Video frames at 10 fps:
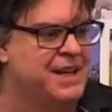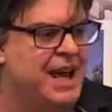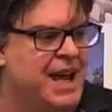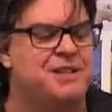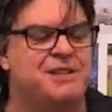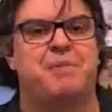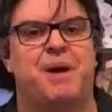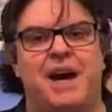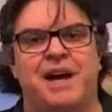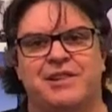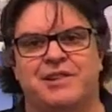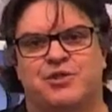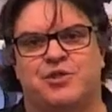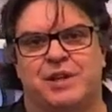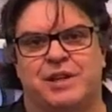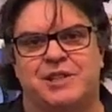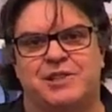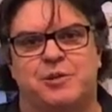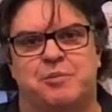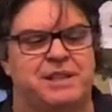And as part of this story in
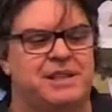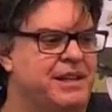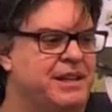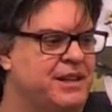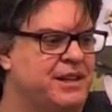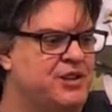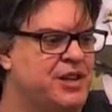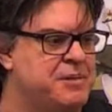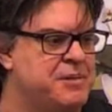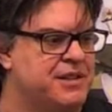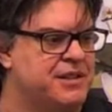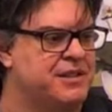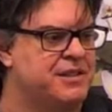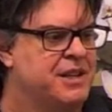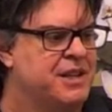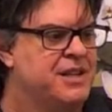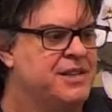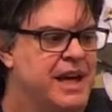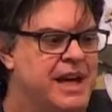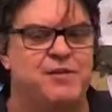these two particular chapters,
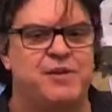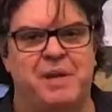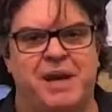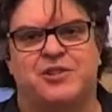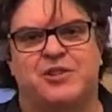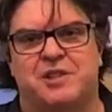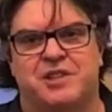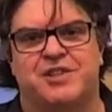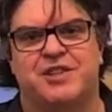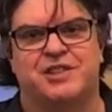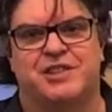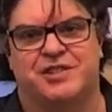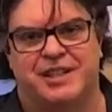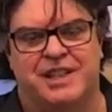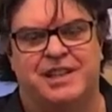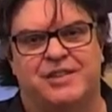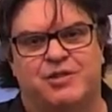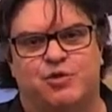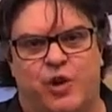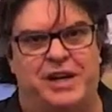David makes some decisions in
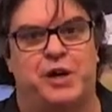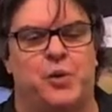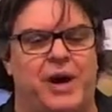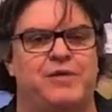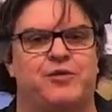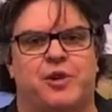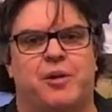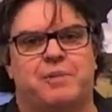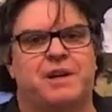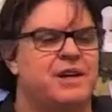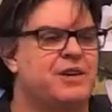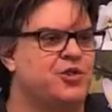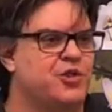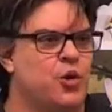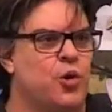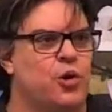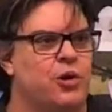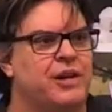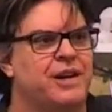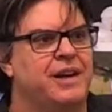his running away from
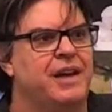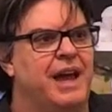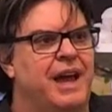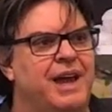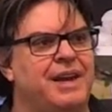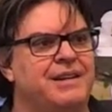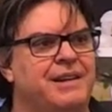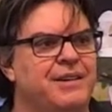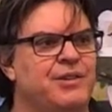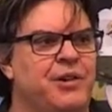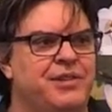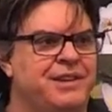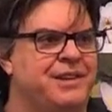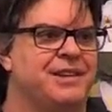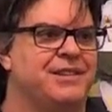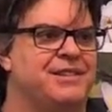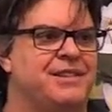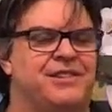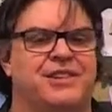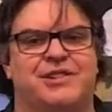Saul. And not that these
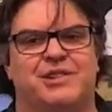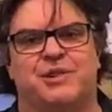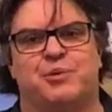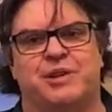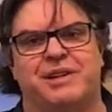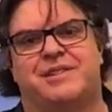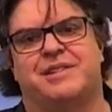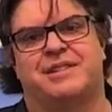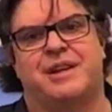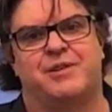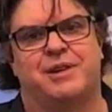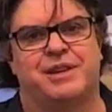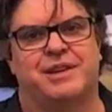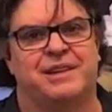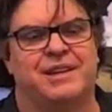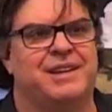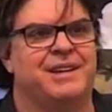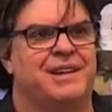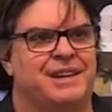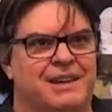decisions were necessarily
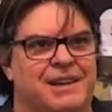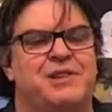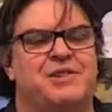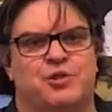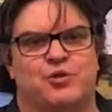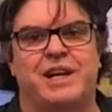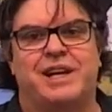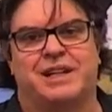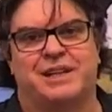led directly